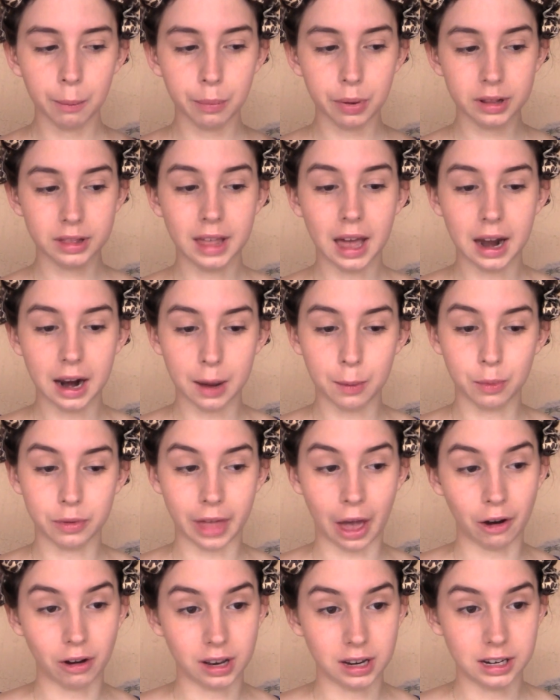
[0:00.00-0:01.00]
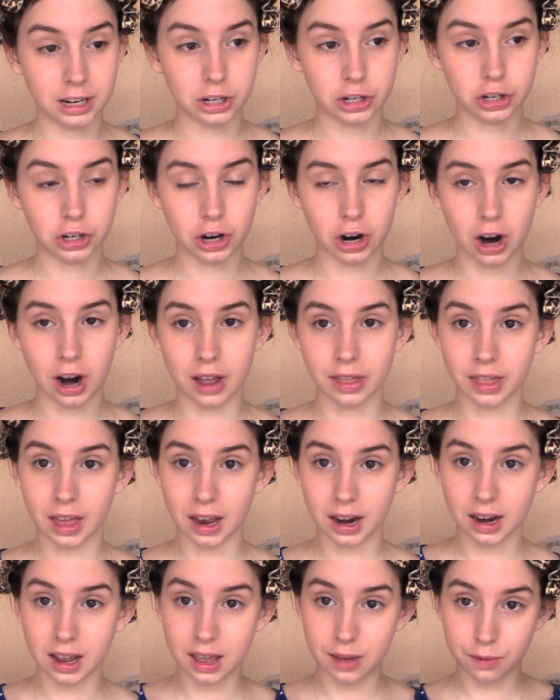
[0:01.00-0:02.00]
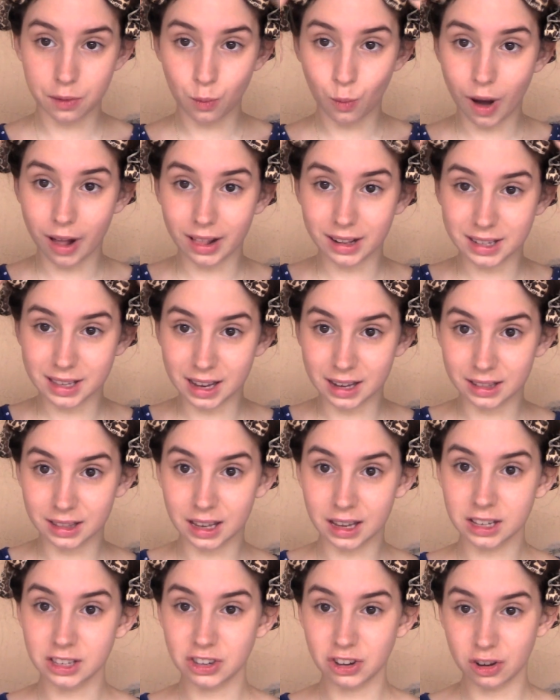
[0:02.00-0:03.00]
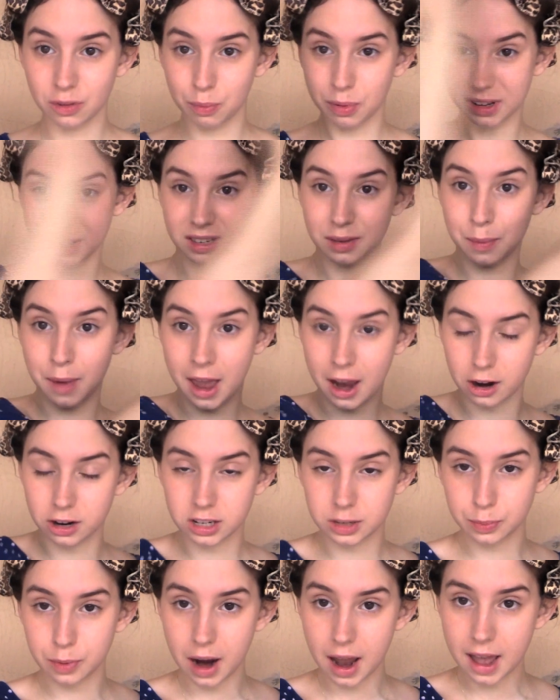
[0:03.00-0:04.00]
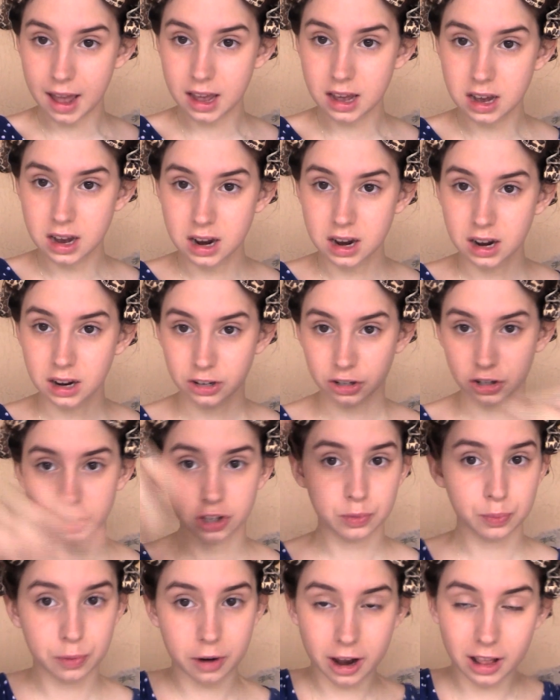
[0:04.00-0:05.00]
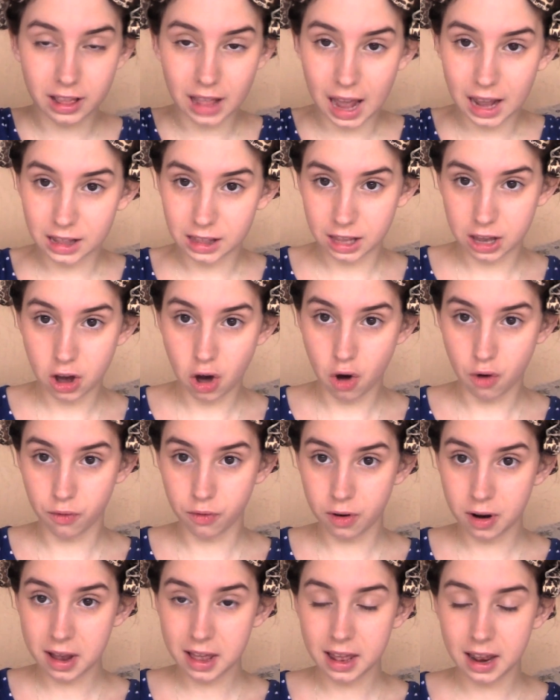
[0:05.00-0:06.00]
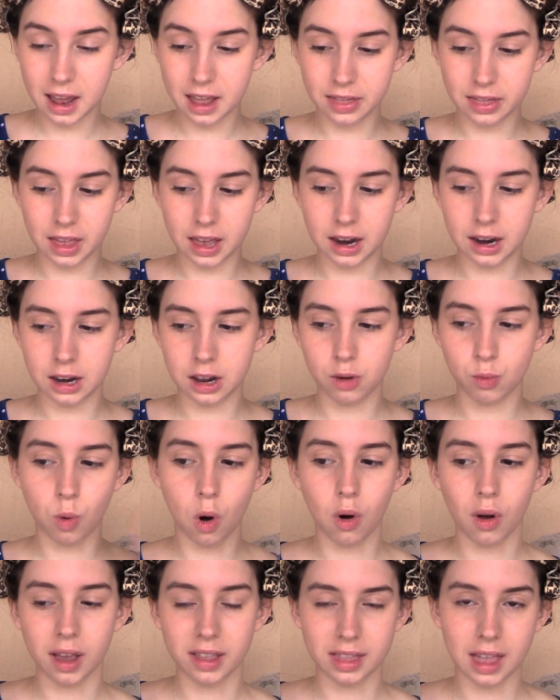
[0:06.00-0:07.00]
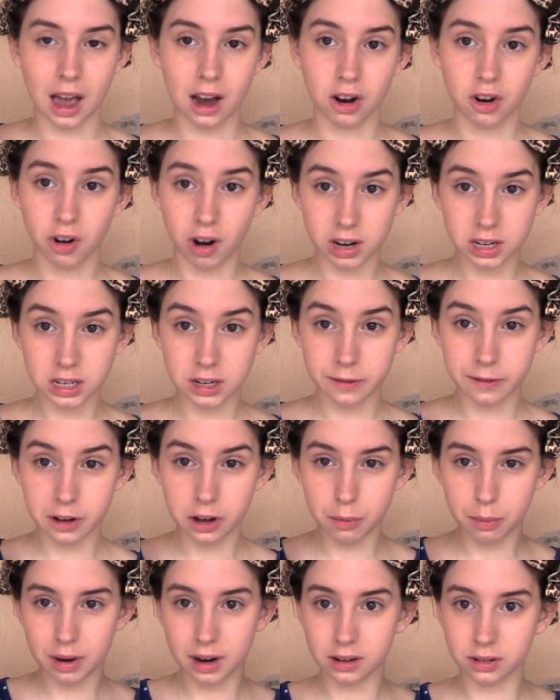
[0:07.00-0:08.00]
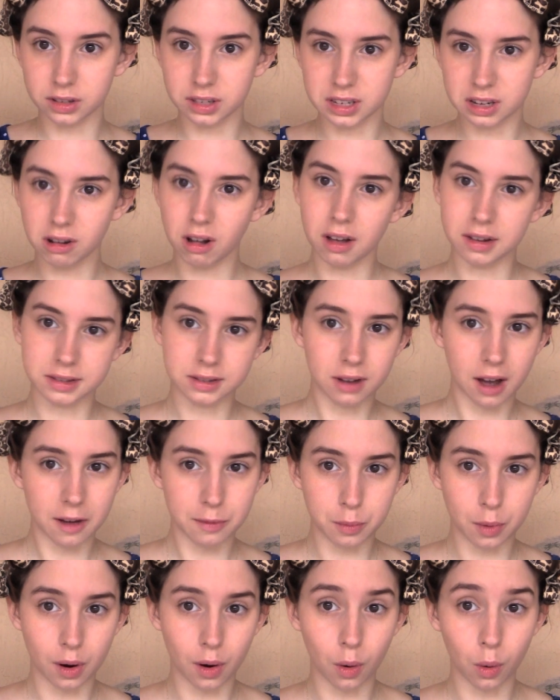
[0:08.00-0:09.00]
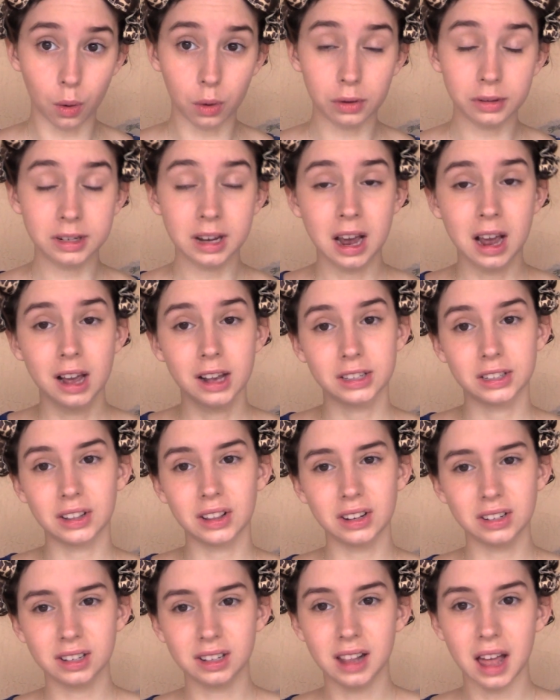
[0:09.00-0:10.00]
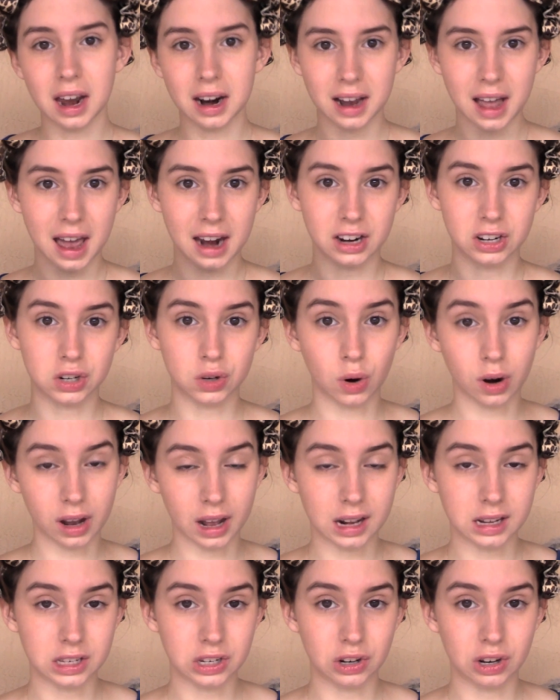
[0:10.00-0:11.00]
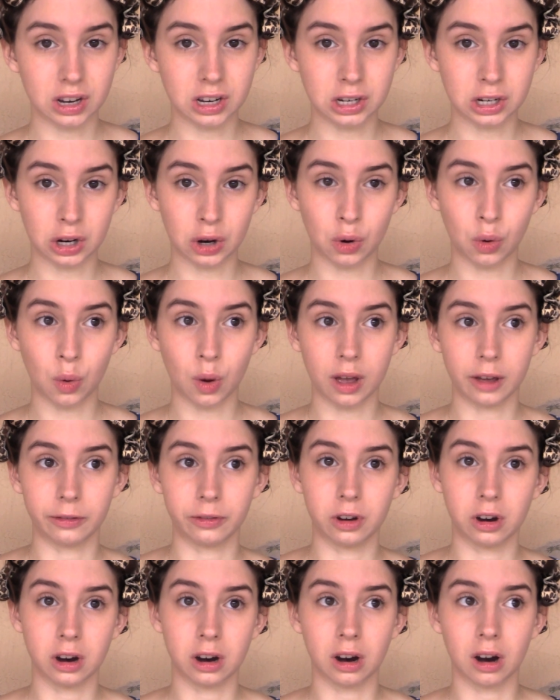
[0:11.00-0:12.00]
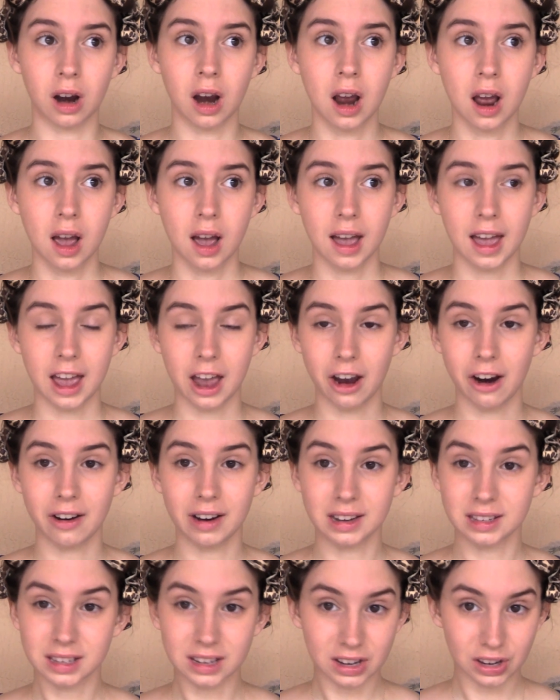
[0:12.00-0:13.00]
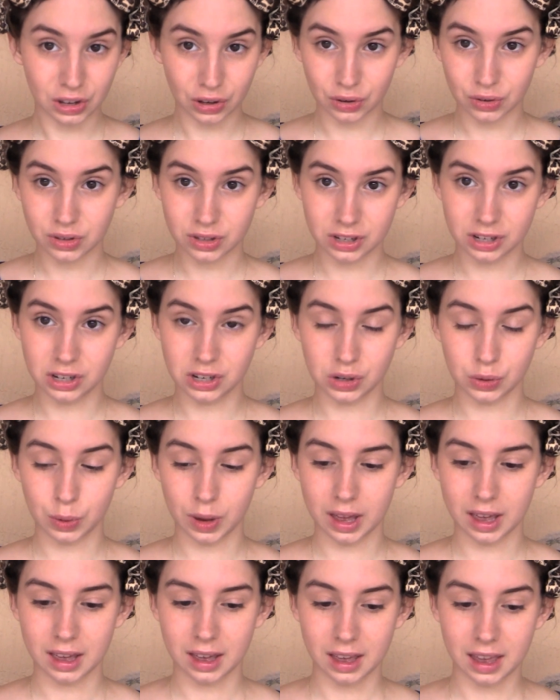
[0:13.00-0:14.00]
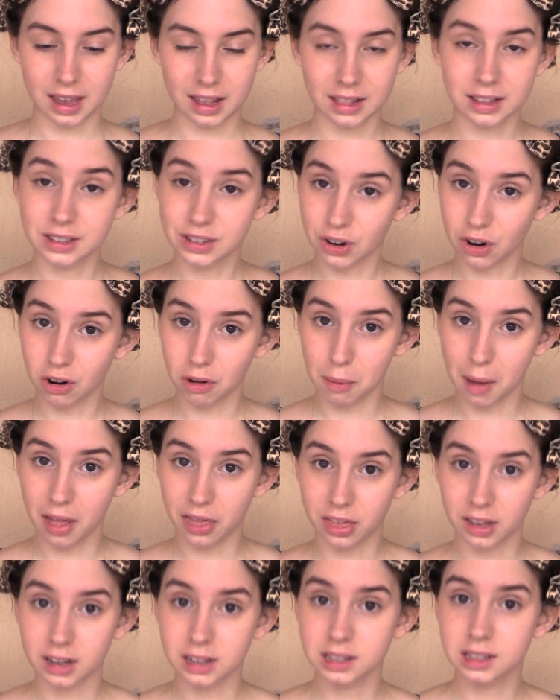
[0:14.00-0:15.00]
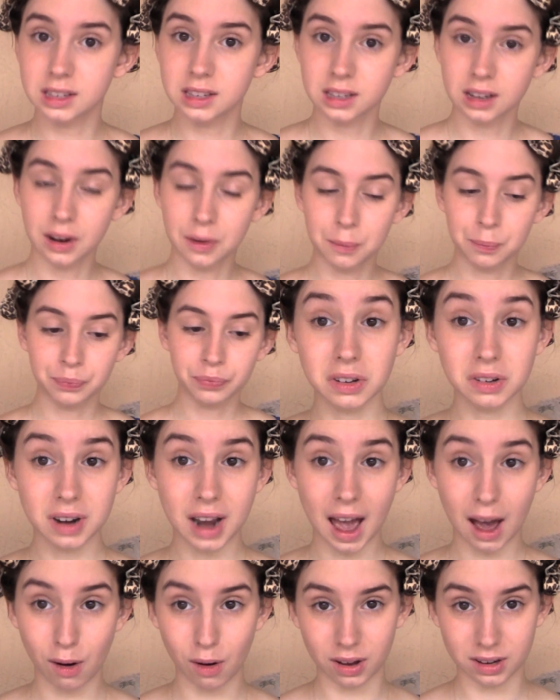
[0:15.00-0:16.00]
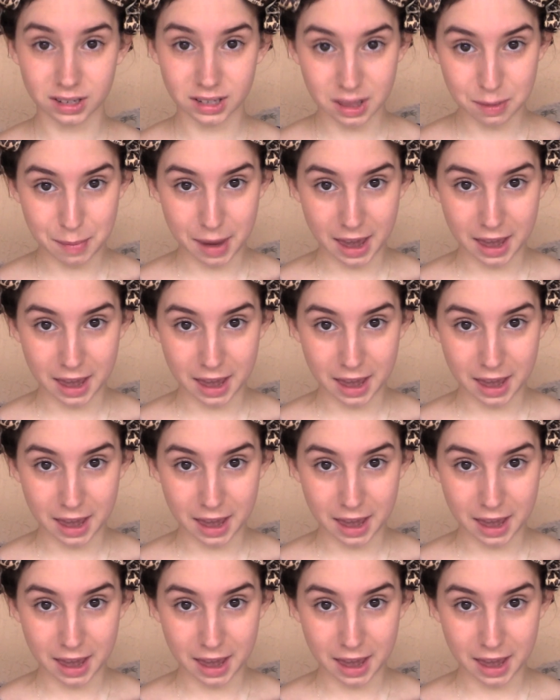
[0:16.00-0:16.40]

put that up without conditioner, and then even while it's like this, you can put some hairspray. Just spray lightly over it, and then you won't get that crunchy feel, but it'll still also have more hold. So there's a lot of kind of shortcuts you can do if your hair isn't used to doing heatless curl methods. So now onto the